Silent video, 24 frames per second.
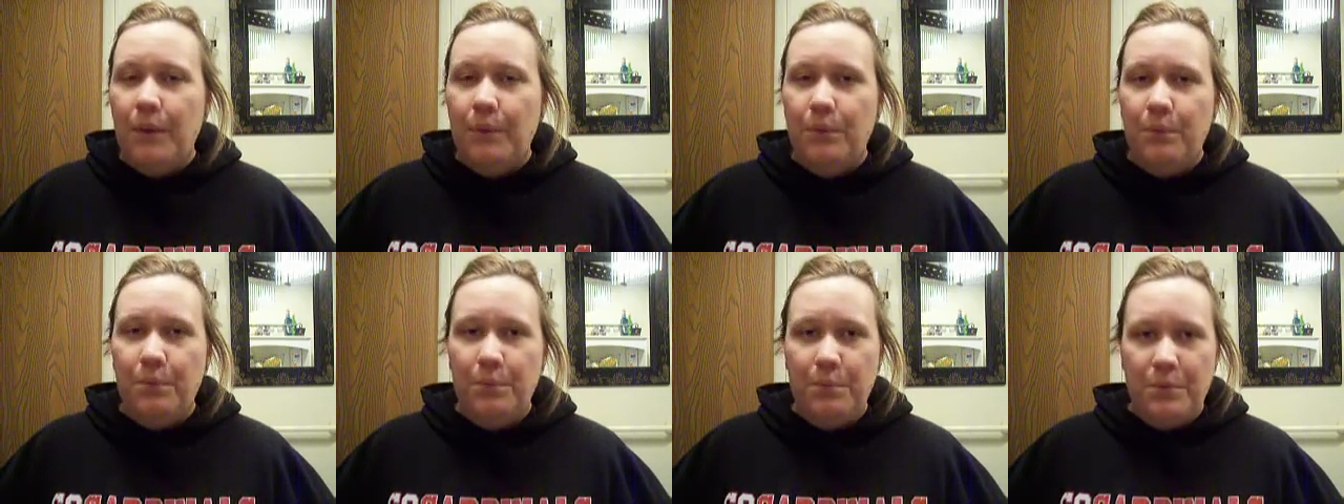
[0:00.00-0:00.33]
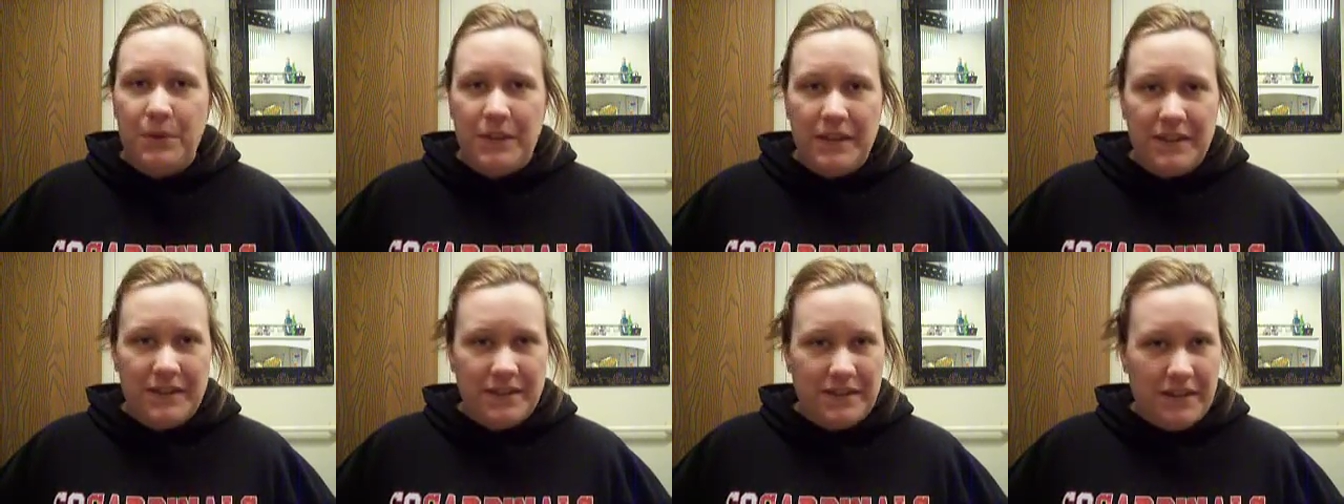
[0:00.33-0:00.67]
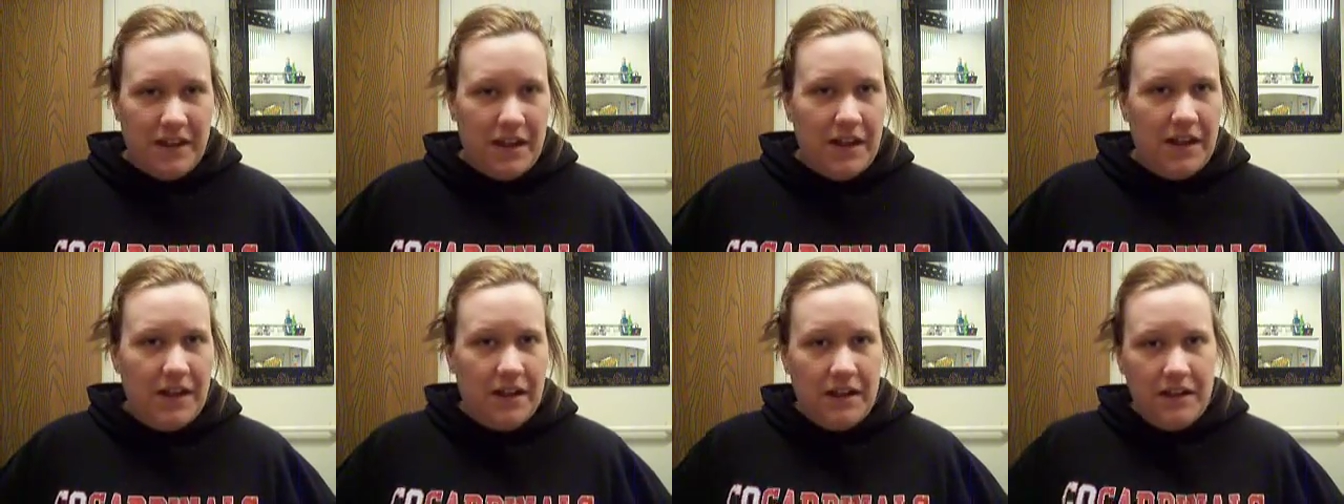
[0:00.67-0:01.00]
we
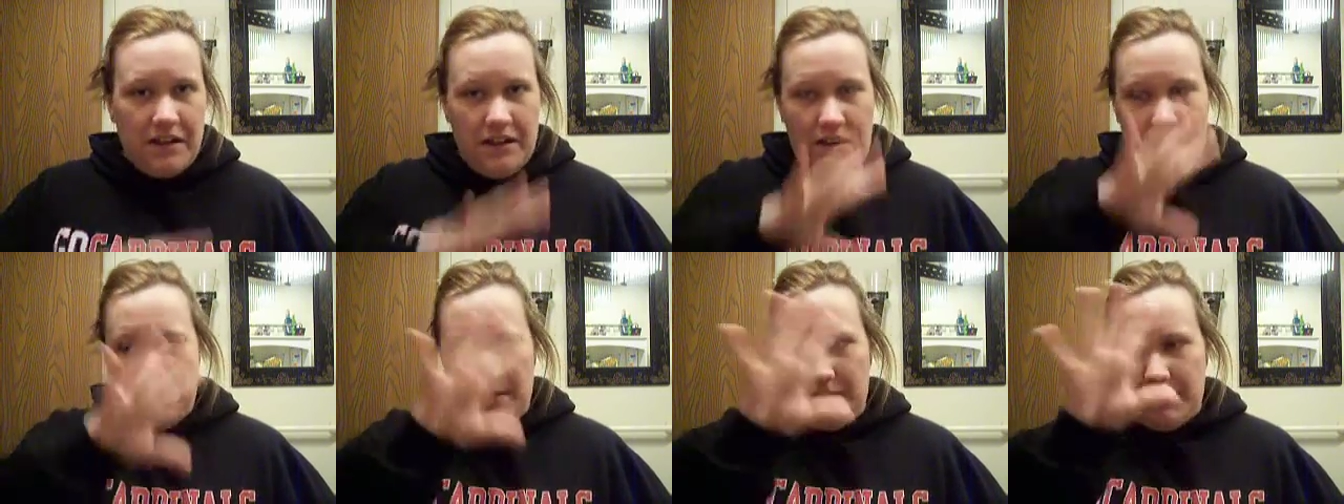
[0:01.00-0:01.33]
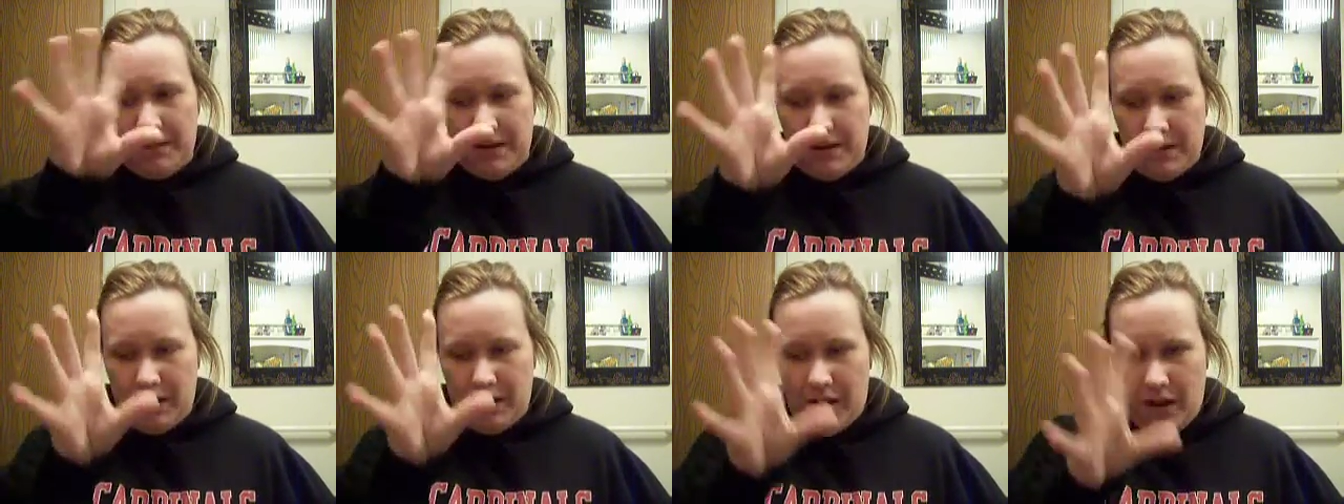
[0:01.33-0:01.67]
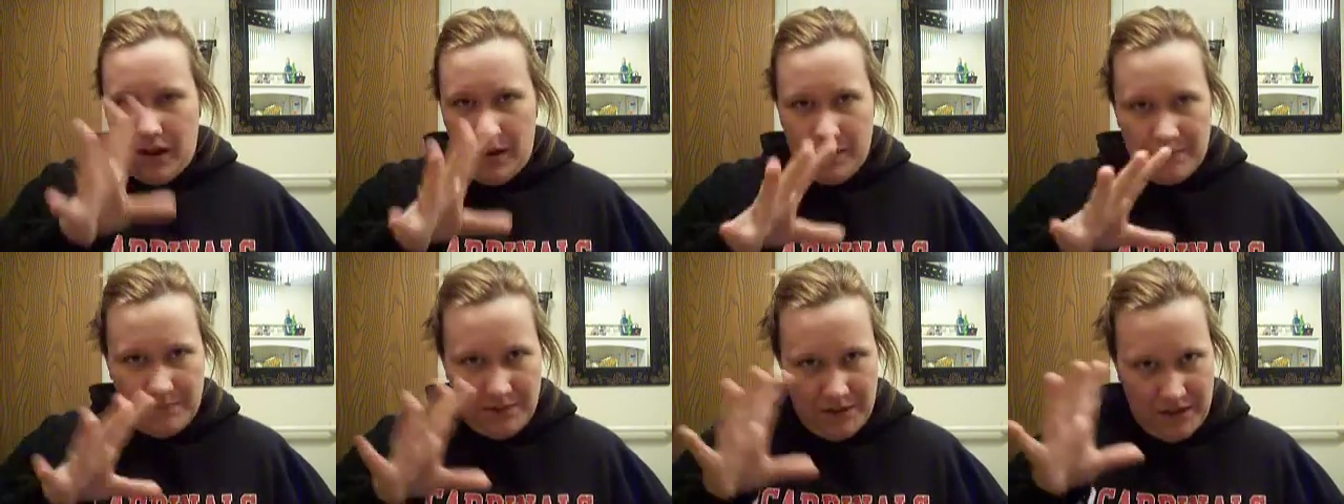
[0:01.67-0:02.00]
saw an
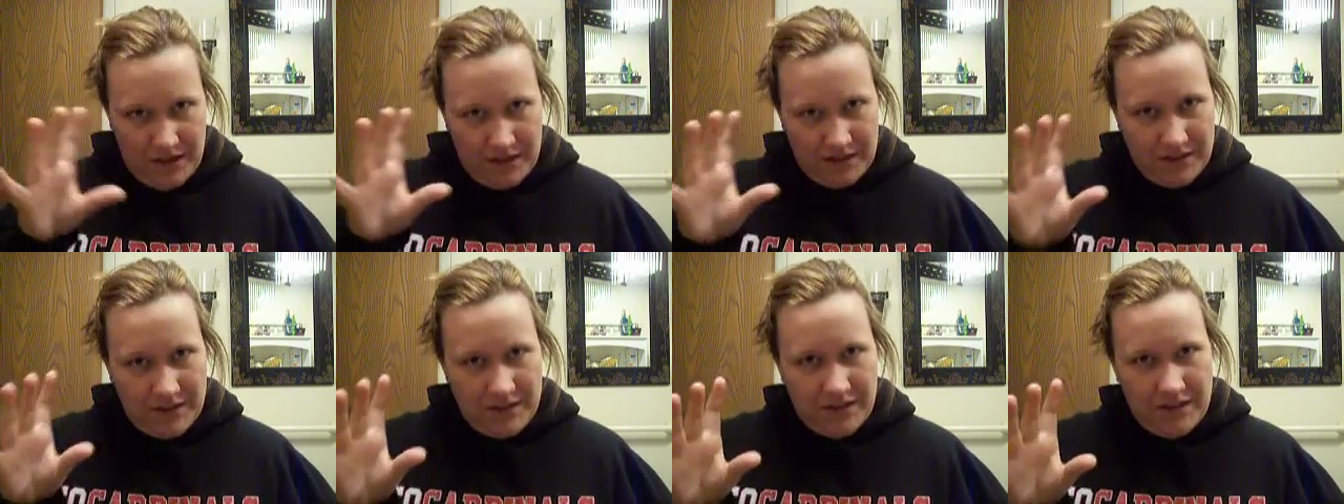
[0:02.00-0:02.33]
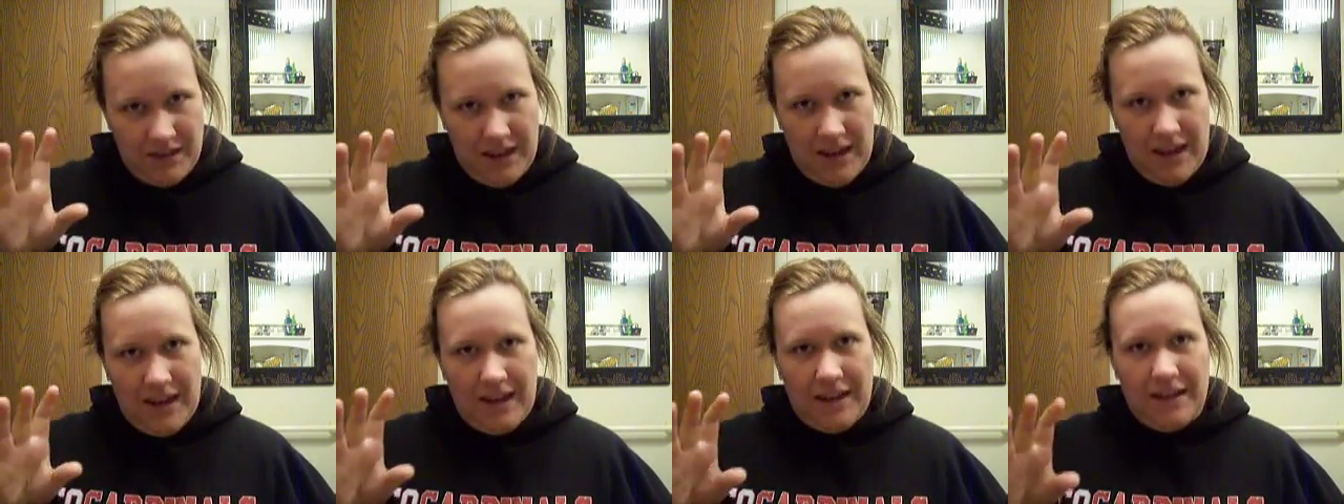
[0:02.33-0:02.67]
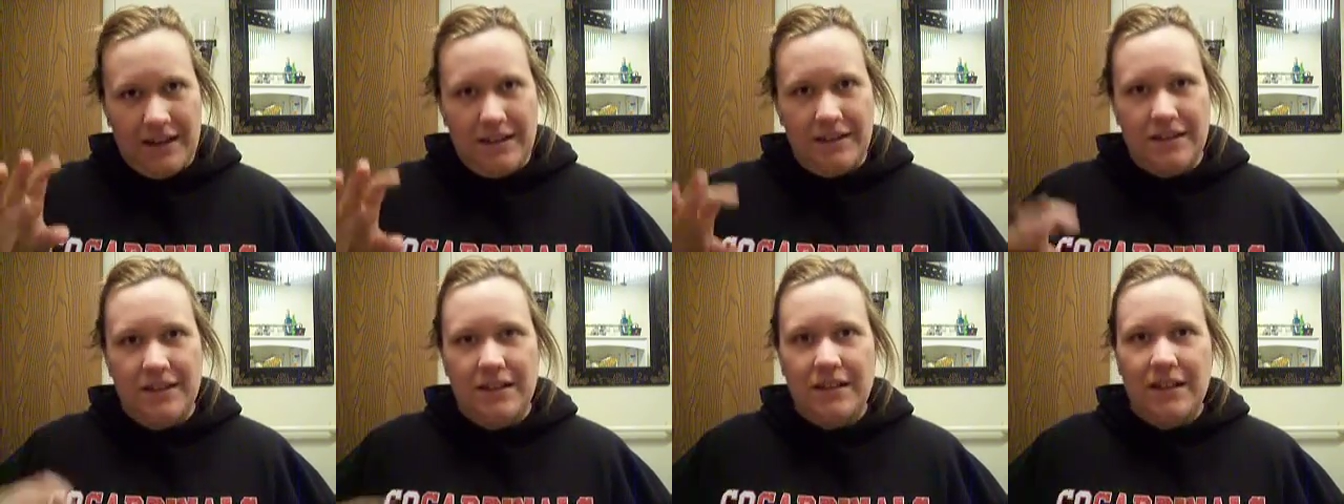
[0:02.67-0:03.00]
object.
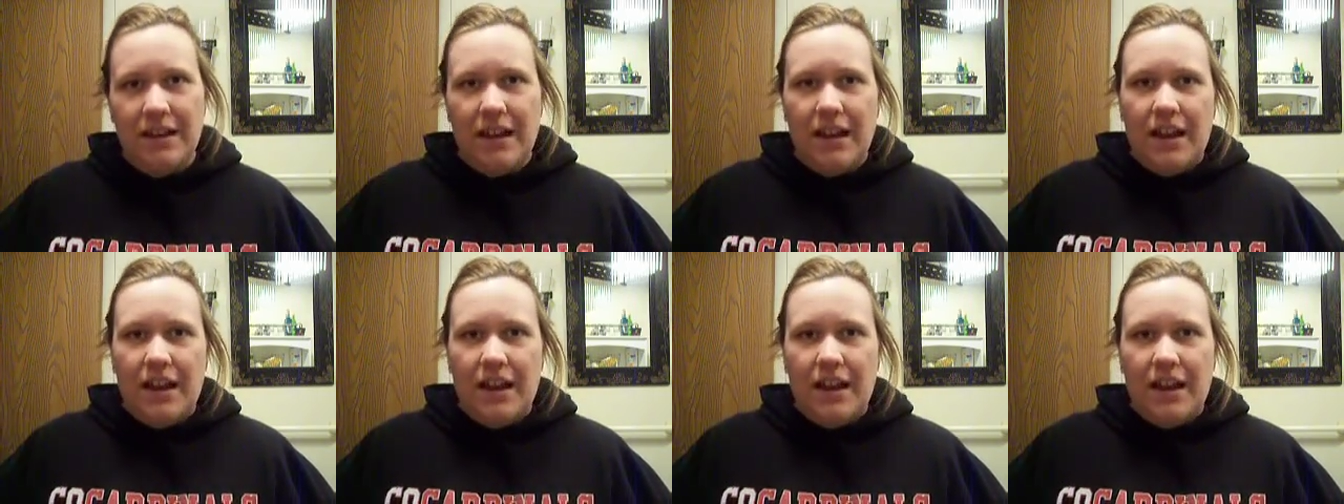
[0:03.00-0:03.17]
And